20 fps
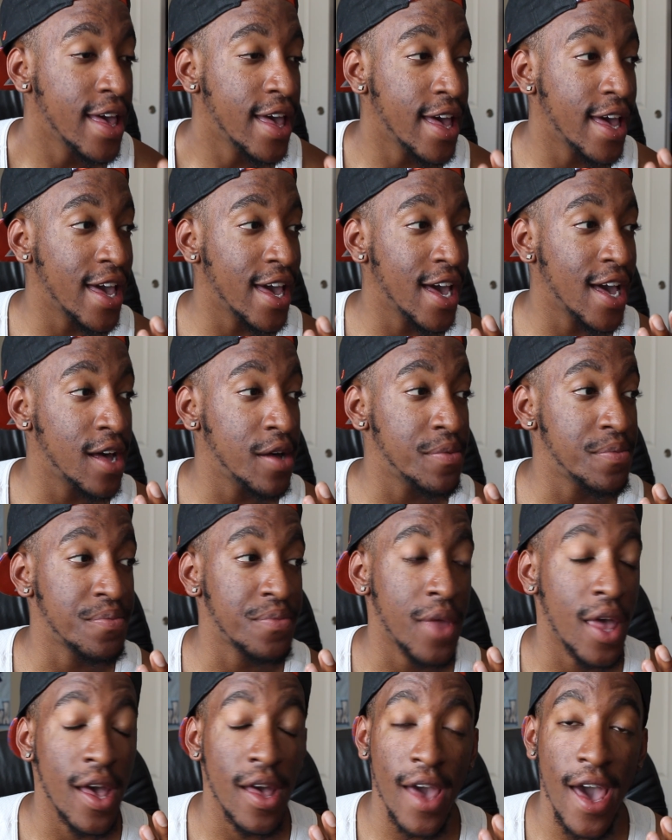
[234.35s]

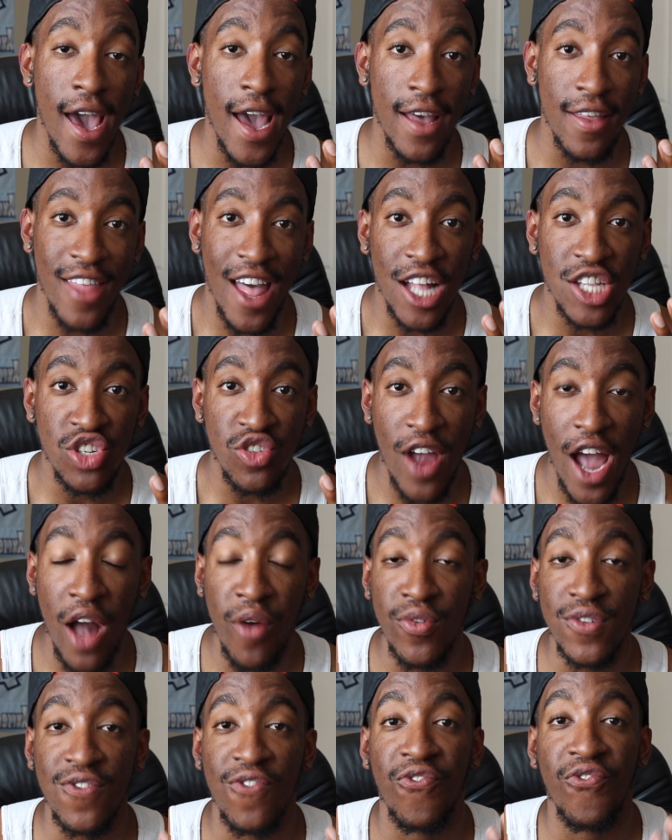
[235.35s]
And hey, that
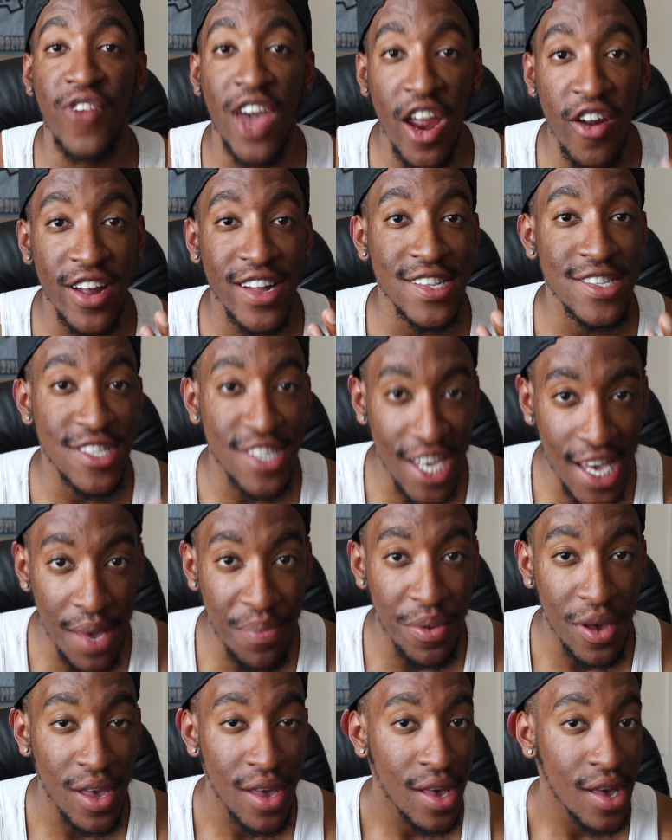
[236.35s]
track was very
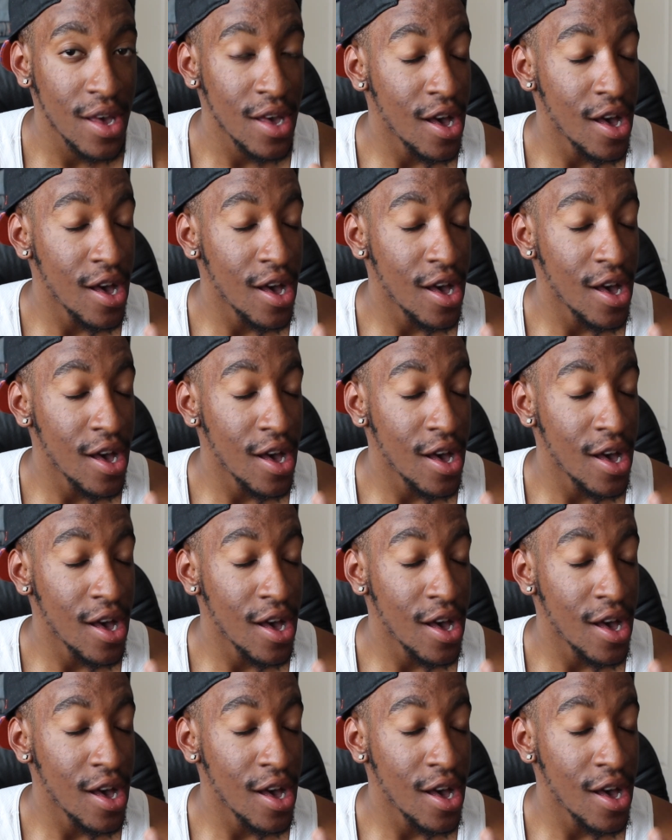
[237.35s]
deep.